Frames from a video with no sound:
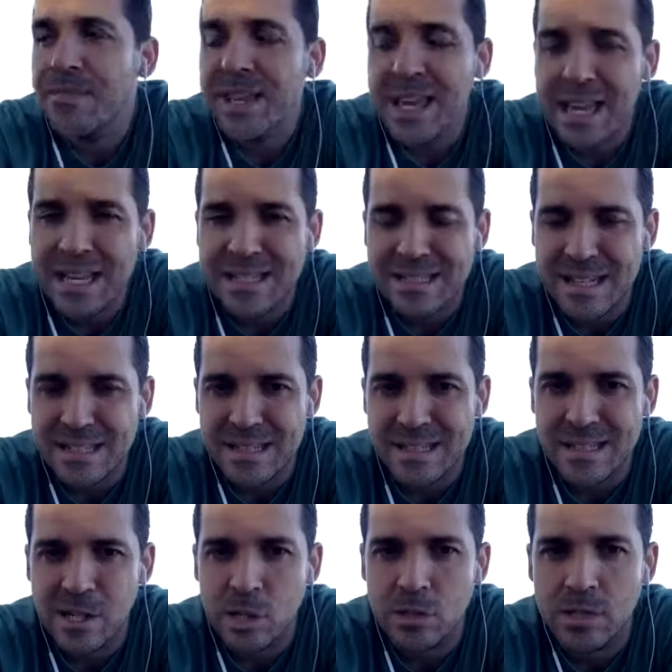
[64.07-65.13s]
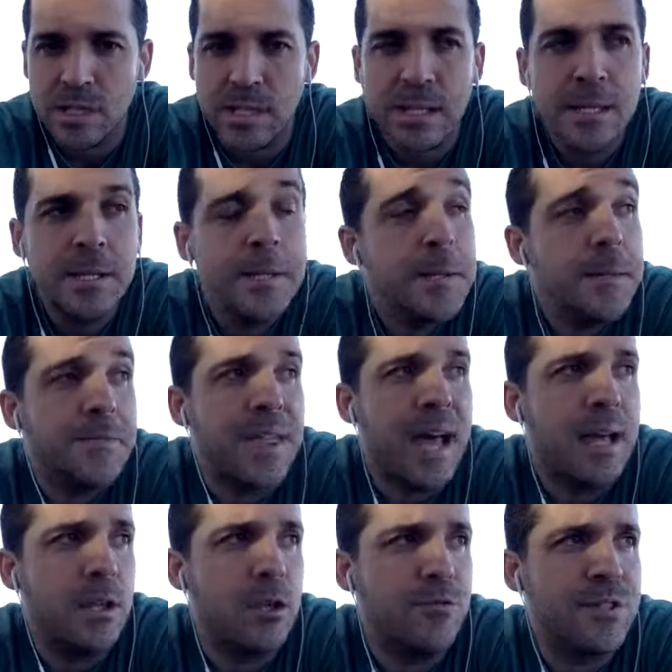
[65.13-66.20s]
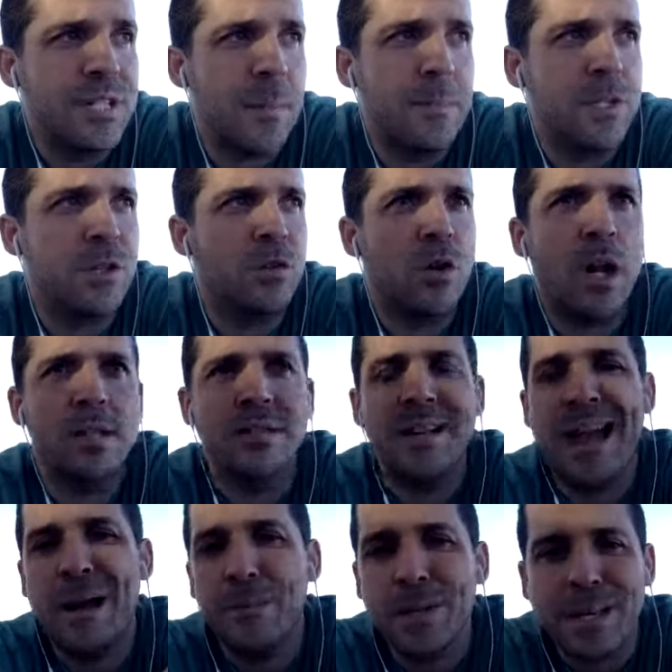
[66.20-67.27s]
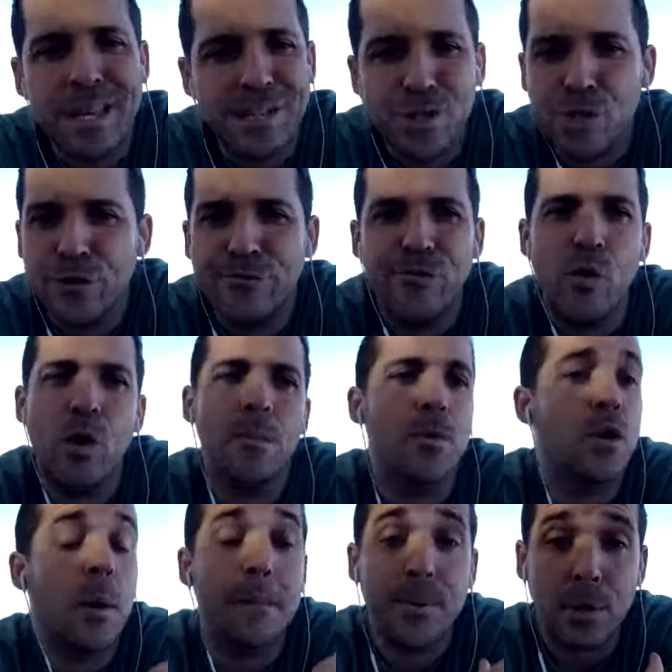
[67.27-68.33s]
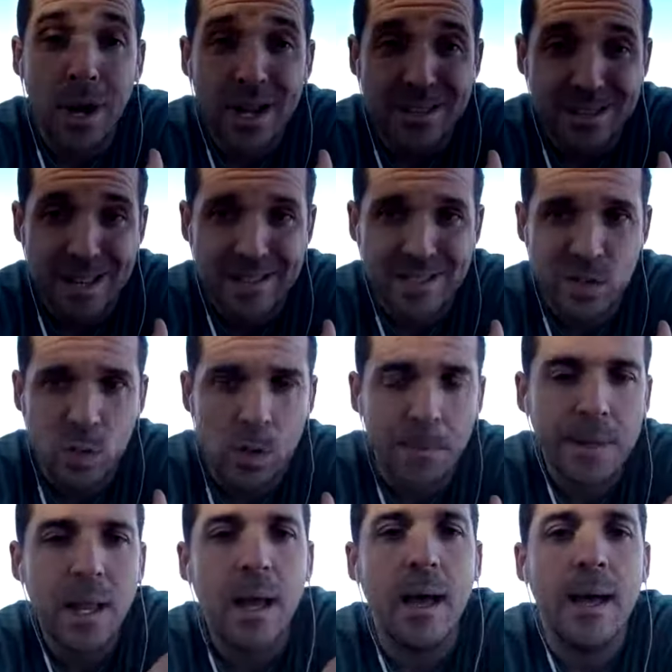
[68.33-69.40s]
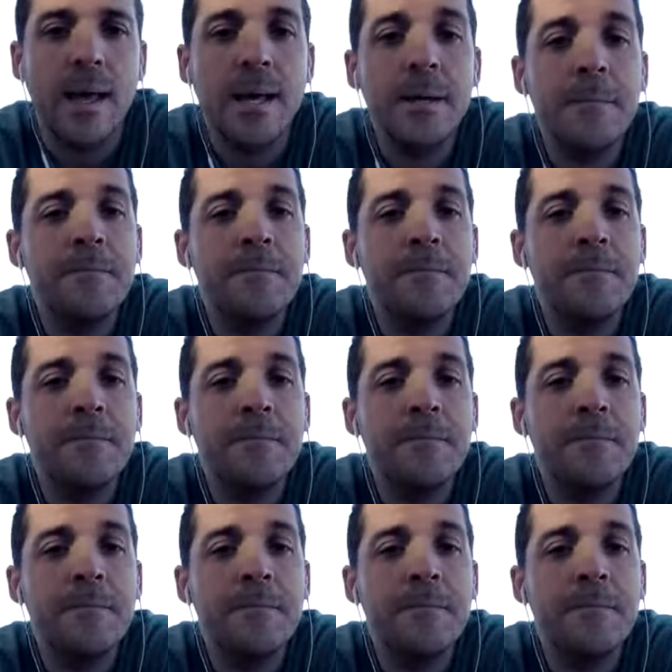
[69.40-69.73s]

the case necessarily that you've stumbled across an application form or a process to apply,